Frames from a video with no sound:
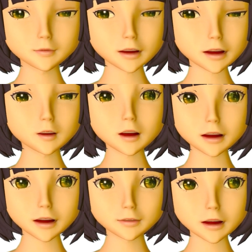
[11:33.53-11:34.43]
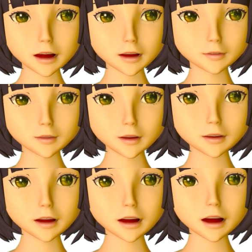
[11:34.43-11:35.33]
is doing something
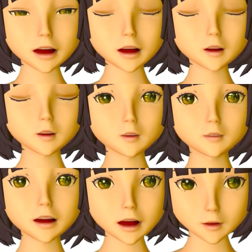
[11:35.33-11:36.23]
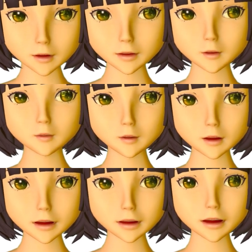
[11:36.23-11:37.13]
different. We know what no
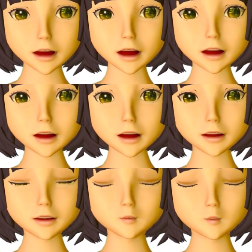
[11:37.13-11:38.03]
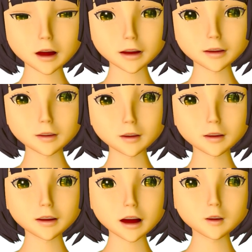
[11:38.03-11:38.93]
does. It links one
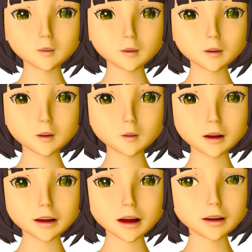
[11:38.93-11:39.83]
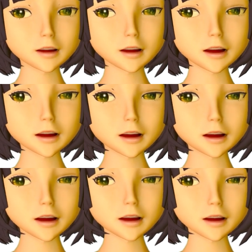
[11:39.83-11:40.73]
noun to another.
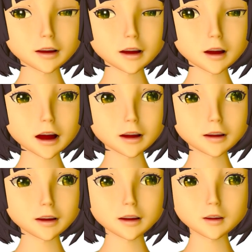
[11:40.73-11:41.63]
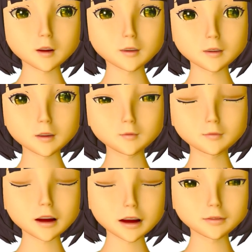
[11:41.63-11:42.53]
So it's not
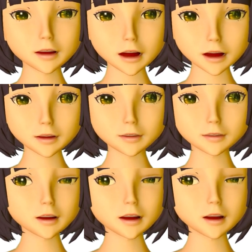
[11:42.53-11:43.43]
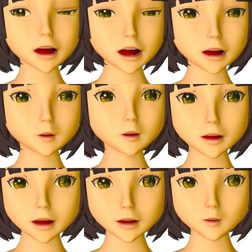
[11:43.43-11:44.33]
modifying the
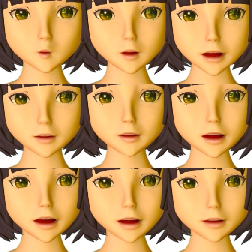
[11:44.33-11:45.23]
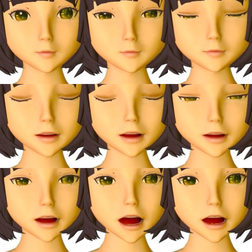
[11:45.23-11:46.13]
quality of oishii
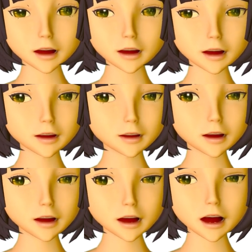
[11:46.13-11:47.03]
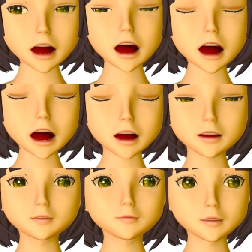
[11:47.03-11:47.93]
as de is.
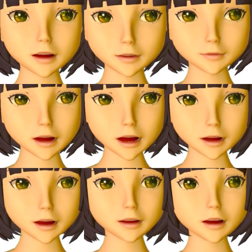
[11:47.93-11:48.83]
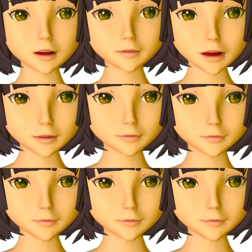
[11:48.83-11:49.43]
It's modifying ramen.